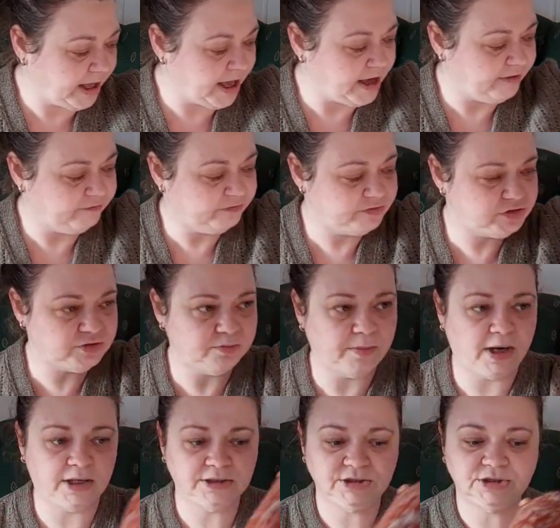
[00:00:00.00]
have too
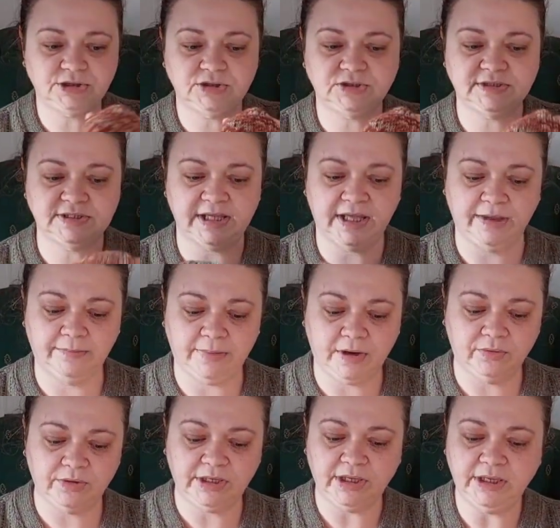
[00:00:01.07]
much to say
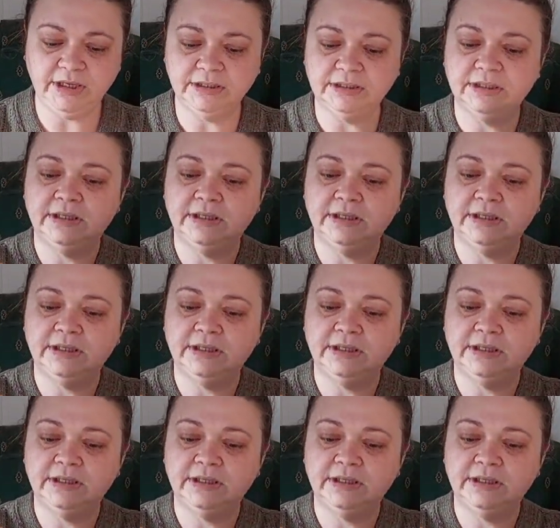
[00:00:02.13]
about it.